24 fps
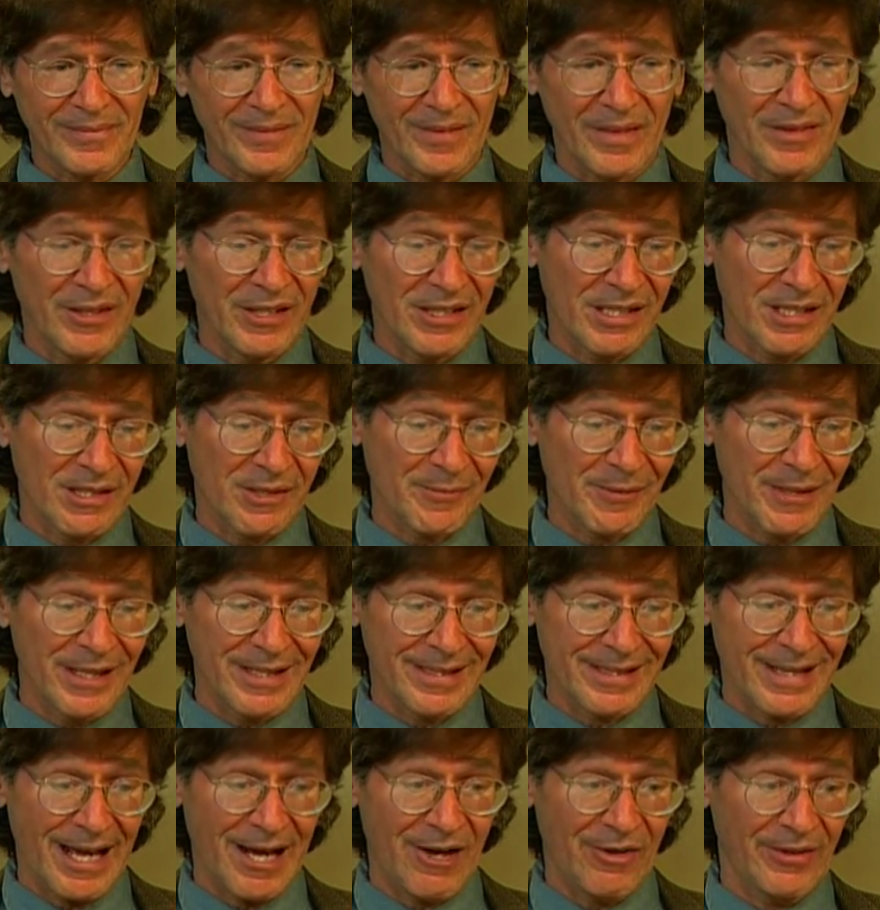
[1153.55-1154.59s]
This explains
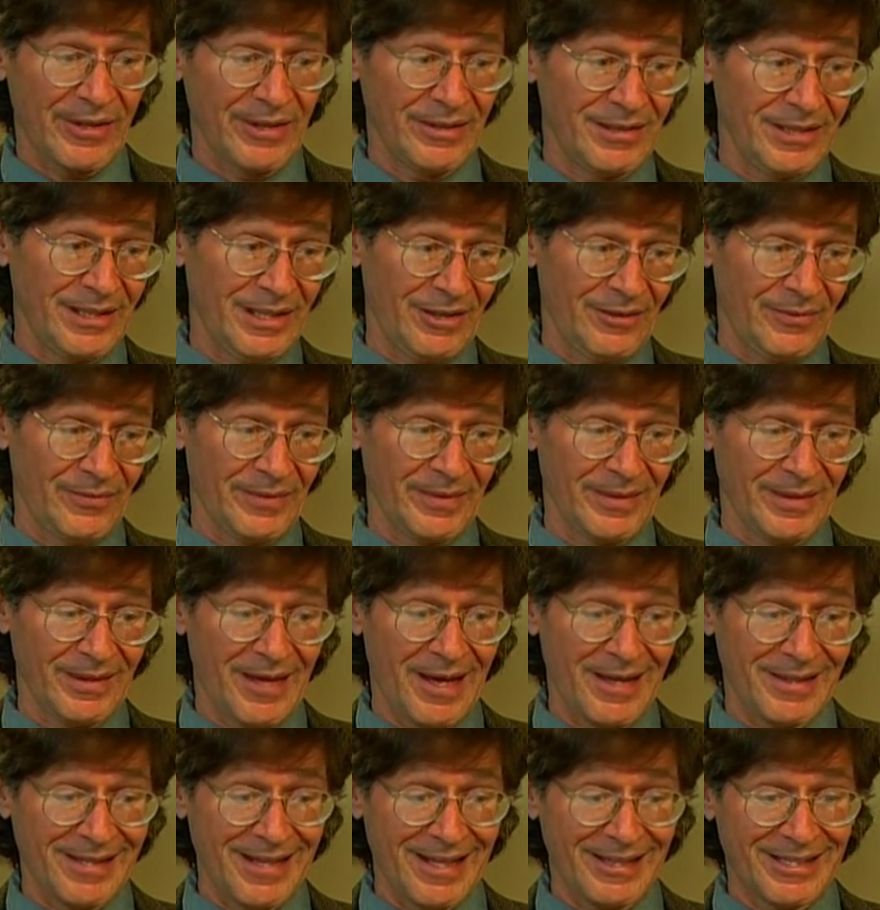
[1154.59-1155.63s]
how that, you know,
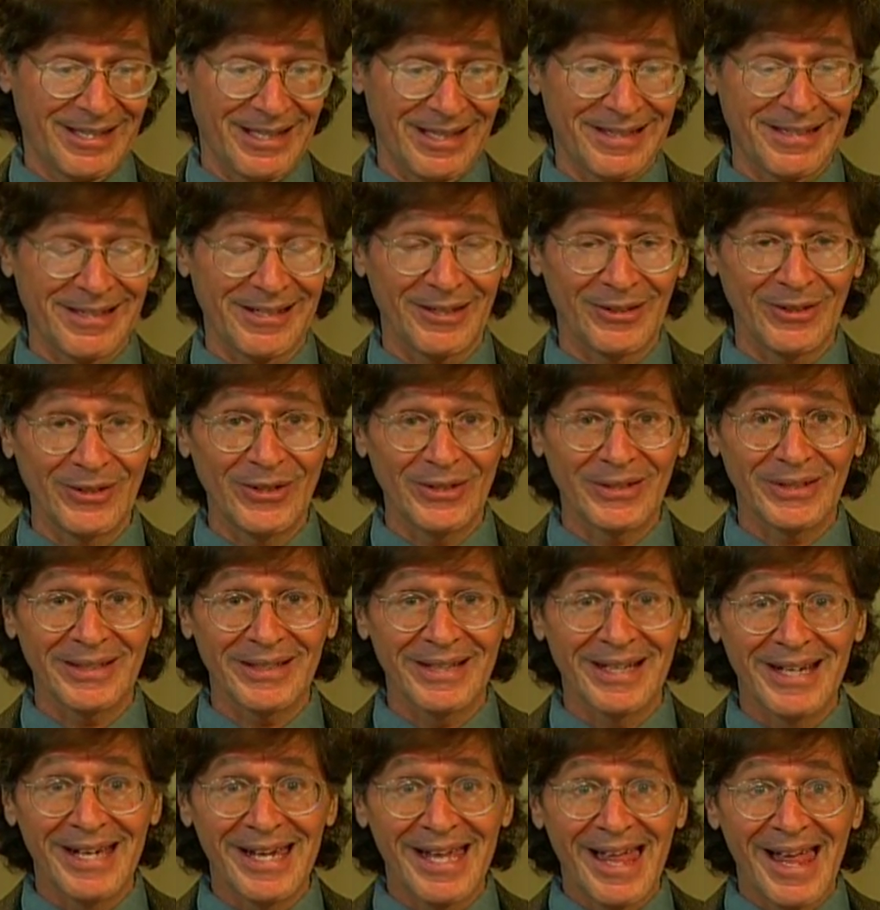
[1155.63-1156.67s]
it's, it's an illusion.
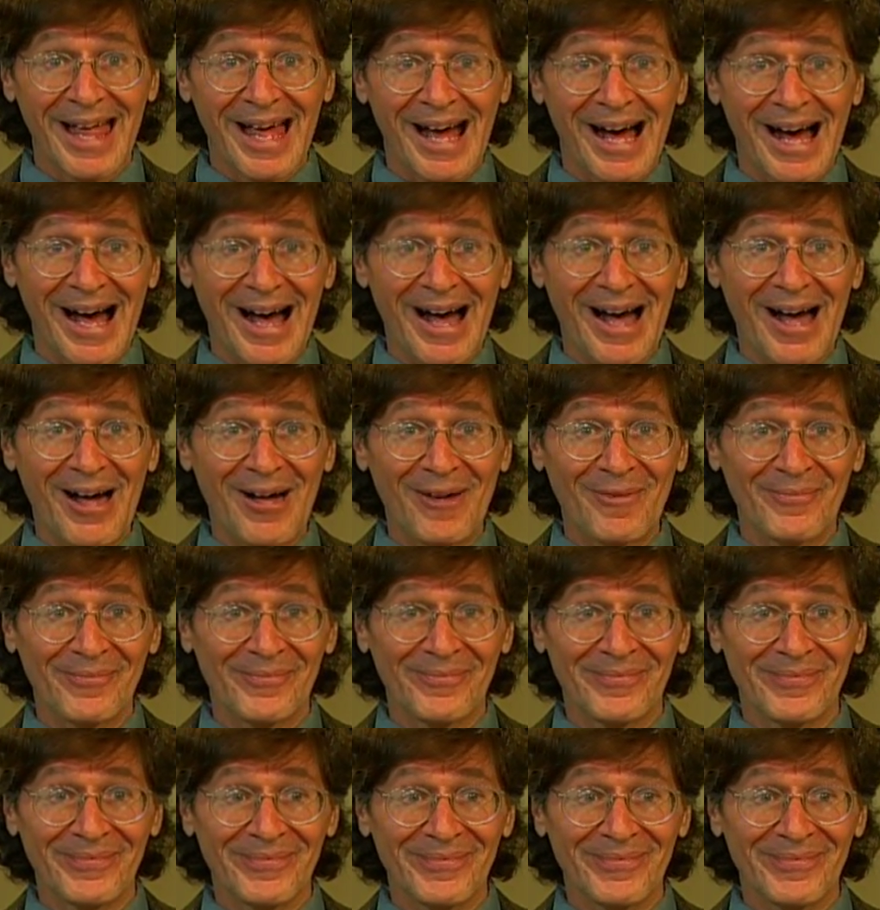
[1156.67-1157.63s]
Um,